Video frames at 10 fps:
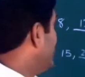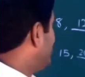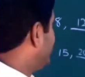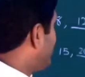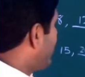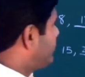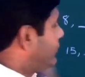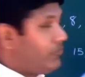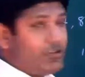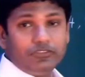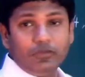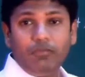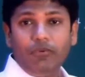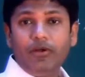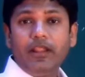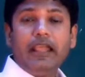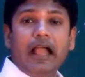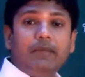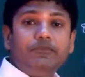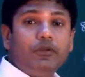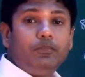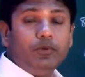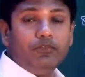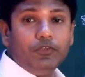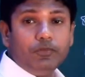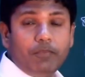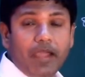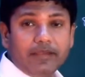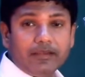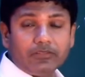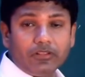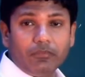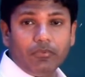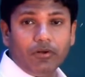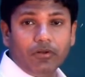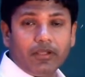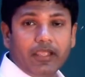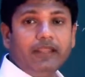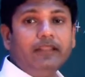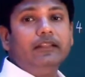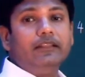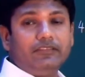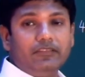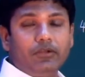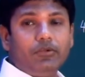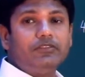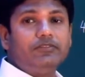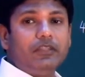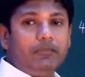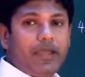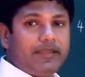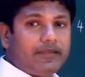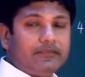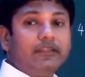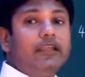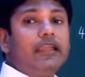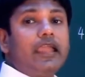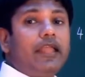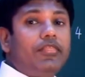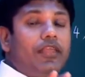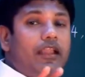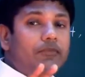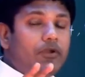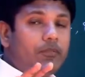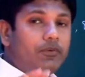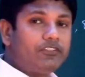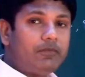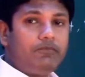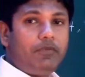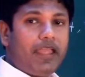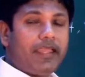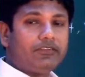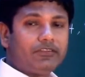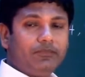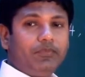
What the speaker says: Mr. Max is going to erase the board. I'm going to put few patterns on the board. Okay, the sequence with the patterns, and then I'm going to put some blanks.